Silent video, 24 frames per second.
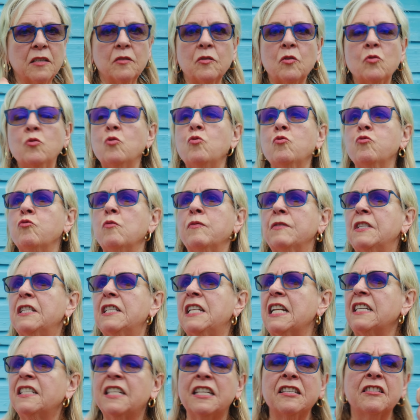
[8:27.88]
Oh,
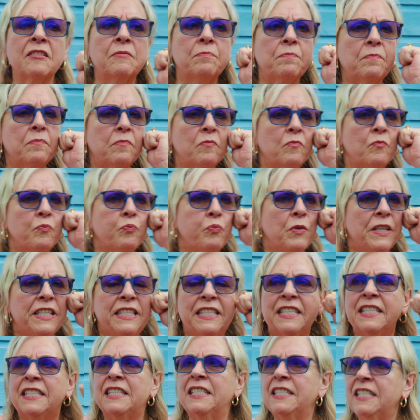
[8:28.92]
this is
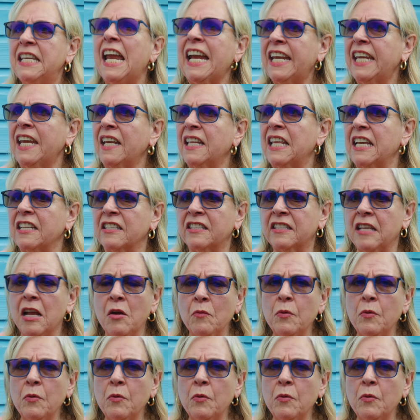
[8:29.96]
ridiculous.